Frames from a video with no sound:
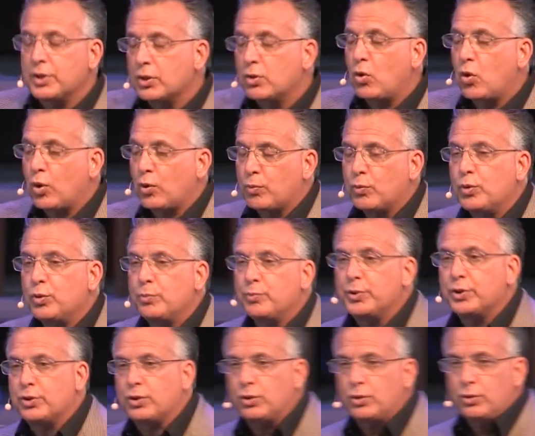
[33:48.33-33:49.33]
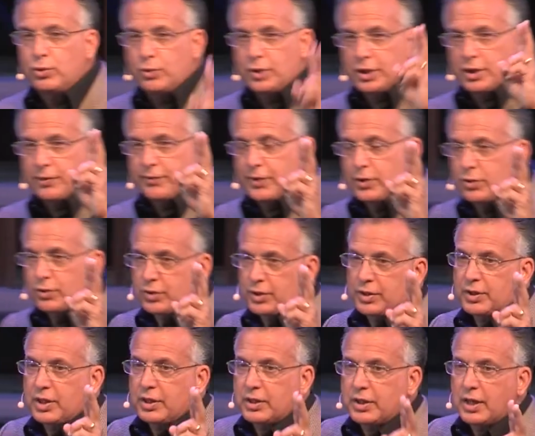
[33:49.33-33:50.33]
in the courtroom, the two individuals
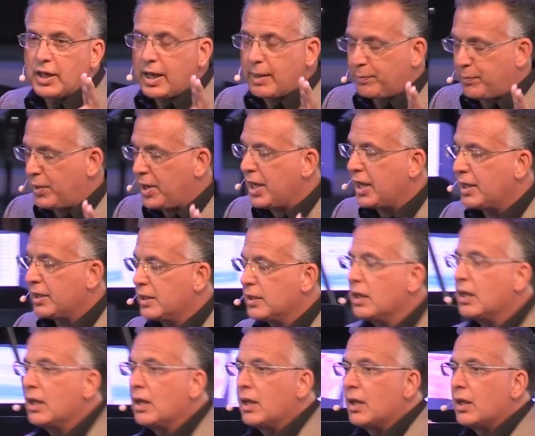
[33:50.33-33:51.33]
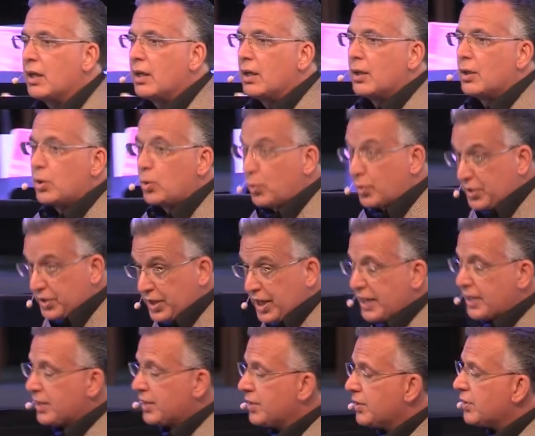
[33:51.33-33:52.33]
that they did apprehend who were
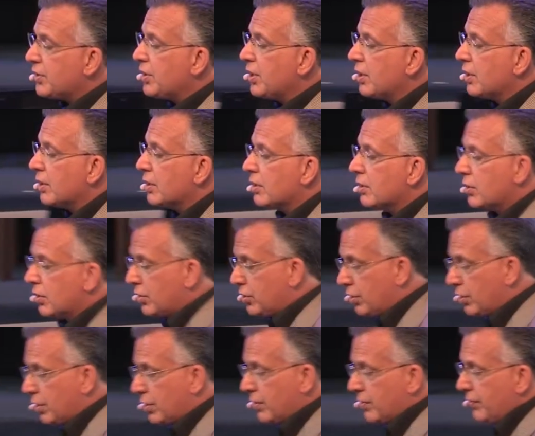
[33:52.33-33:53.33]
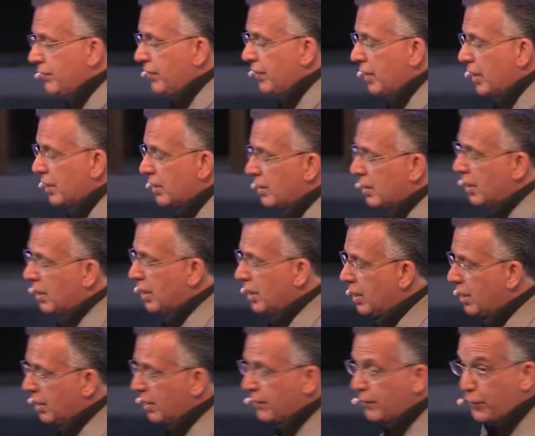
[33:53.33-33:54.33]
sentenced to serve
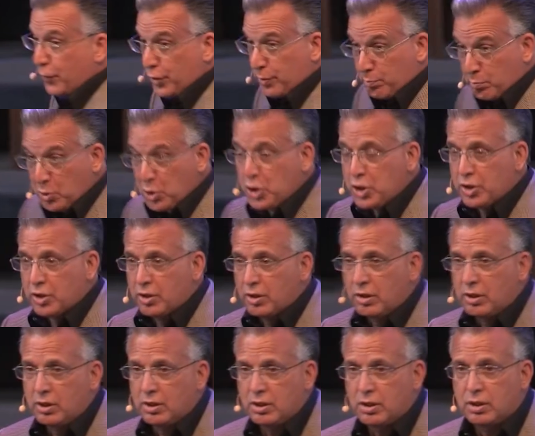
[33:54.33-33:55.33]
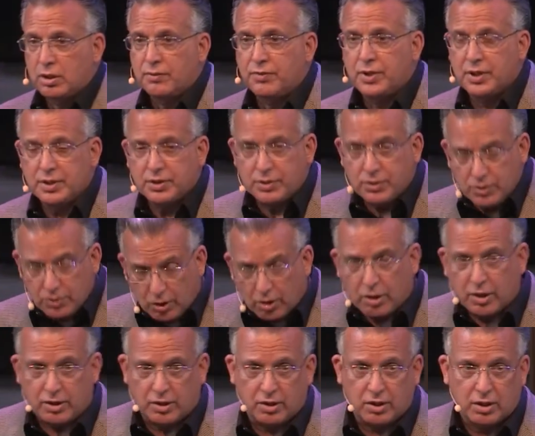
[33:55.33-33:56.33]
for the murder of his
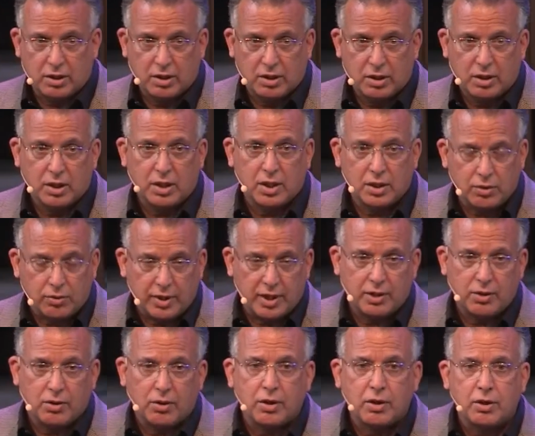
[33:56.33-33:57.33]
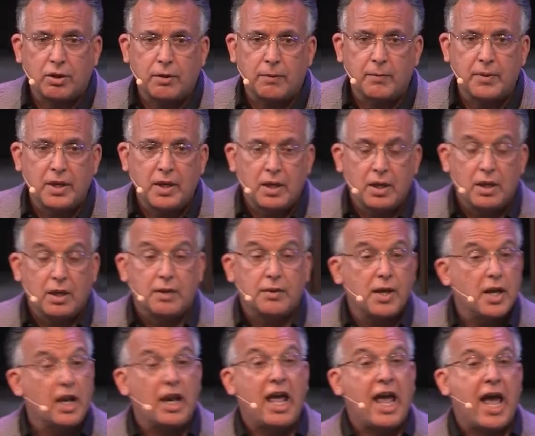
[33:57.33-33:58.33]
daughter and granddaughter,
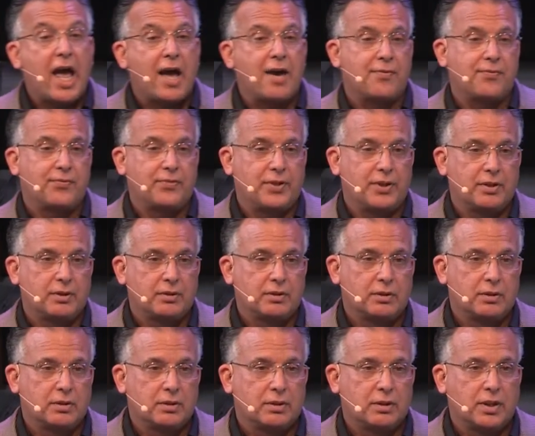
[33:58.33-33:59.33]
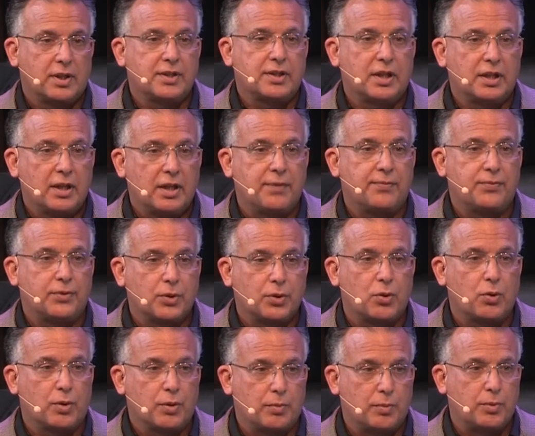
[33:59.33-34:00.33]
they laughed as they left the
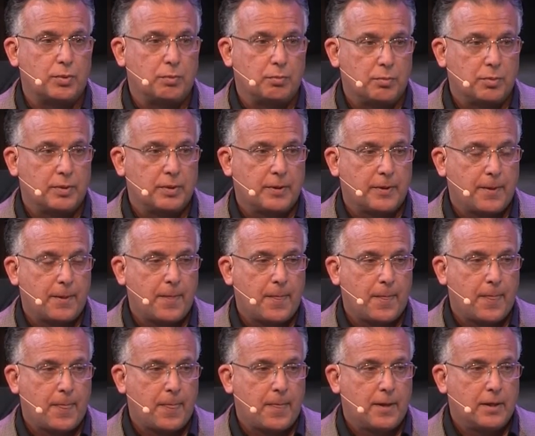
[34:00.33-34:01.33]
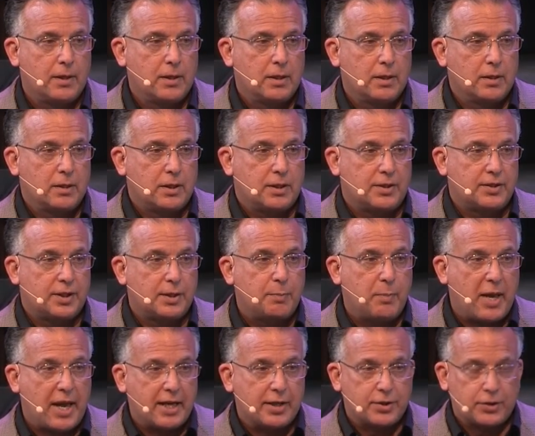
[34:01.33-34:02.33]
courtroom. He said,
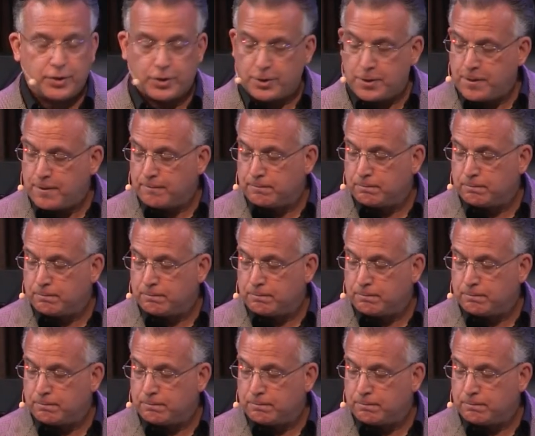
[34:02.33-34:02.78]
Pastor,